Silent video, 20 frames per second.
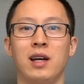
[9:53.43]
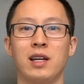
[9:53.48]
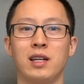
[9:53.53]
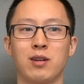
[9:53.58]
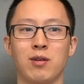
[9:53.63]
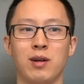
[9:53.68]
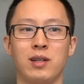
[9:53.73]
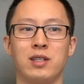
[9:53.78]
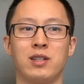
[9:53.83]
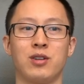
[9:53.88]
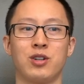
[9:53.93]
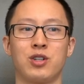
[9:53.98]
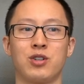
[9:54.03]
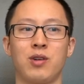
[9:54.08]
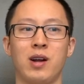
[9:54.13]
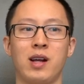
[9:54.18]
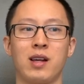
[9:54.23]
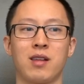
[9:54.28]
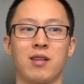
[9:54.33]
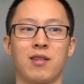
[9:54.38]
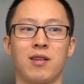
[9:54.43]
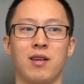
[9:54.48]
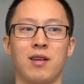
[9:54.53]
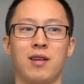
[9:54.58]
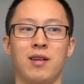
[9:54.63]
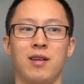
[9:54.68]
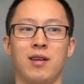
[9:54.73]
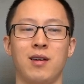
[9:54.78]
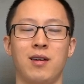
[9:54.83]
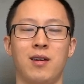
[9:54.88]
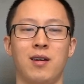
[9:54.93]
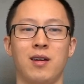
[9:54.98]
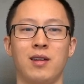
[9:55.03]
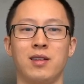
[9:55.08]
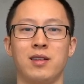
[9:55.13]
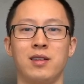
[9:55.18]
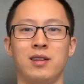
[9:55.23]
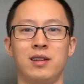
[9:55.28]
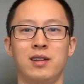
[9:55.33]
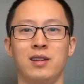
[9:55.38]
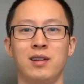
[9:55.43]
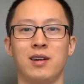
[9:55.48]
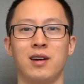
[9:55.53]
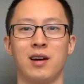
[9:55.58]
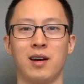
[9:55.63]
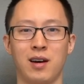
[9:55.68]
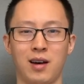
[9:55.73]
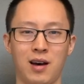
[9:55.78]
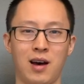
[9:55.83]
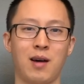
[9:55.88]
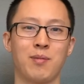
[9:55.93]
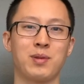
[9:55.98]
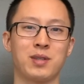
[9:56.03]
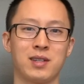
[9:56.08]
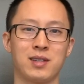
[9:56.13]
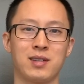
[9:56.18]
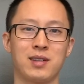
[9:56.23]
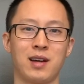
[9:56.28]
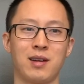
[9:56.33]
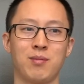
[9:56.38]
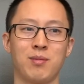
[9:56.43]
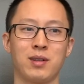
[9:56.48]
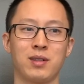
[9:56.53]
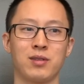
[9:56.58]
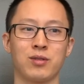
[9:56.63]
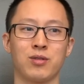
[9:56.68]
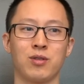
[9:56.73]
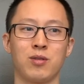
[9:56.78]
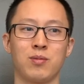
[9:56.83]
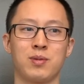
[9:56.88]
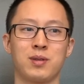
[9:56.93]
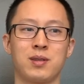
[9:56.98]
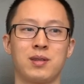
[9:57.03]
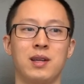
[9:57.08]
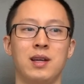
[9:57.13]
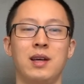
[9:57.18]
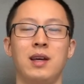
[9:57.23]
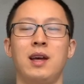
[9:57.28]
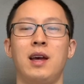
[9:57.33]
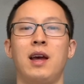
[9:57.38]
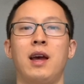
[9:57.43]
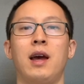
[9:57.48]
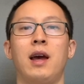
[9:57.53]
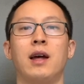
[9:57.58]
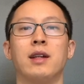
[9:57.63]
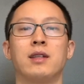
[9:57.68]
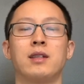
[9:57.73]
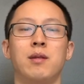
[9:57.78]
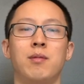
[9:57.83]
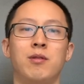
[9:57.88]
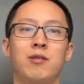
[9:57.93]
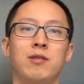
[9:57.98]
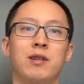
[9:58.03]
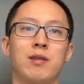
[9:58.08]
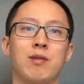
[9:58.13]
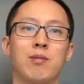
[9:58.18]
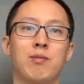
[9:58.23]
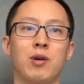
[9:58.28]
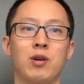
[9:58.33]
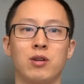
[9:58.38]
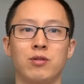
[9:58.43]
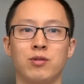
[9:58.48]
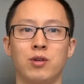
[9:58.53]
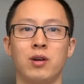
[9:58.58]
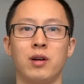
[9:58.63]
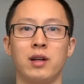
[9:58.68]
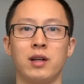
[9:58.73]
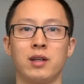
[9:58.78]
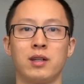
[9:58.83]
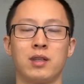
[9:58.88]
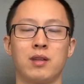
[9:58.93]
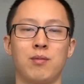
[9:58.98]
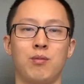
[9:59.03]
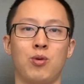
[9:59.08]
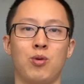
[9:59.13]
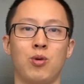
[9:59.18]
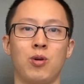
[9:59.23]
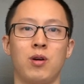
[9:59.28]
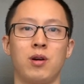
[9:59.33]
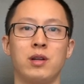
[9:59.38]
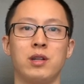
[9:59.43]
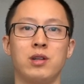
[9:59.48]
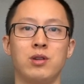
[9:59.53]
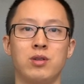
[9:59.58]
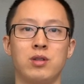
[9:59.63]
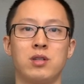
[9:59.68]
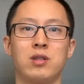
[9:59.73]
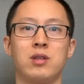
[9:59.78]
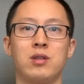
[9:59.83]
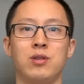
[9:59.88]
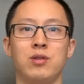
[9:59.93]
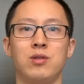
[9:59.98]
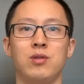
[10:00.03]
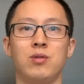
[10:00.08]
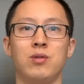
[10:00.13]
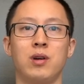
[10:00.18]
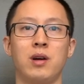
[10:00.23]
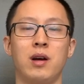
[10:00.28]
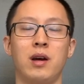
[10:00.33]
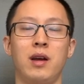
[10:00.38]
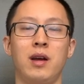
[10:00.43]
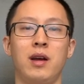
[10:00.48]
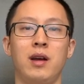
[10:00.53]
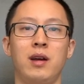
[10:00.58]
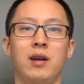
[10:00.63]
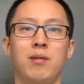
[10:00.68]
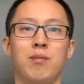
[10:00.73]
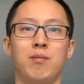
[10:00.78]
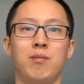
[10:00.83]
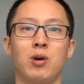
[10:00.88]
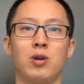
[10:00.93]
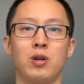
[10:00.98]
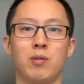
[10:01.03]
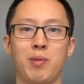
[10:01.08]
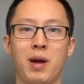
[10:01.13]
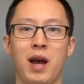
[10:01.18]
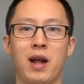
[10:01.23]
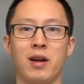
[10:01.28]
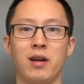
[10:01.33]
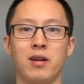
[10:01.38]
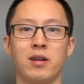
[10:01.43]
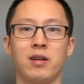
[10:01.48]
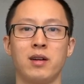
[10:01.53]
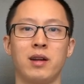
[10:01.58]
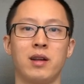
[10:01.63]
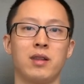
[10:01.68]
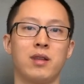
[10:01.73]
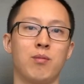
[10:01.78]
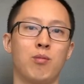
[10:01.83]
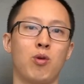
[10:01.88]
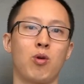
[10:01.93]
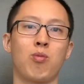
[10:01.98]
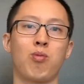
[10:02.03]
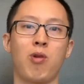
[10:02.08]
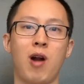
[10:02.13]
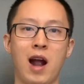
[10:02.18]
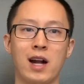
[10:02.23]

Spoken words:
increase your strength on the opposite side muscle groups. And similarly with motor learning, the more used to a motor pattern, the more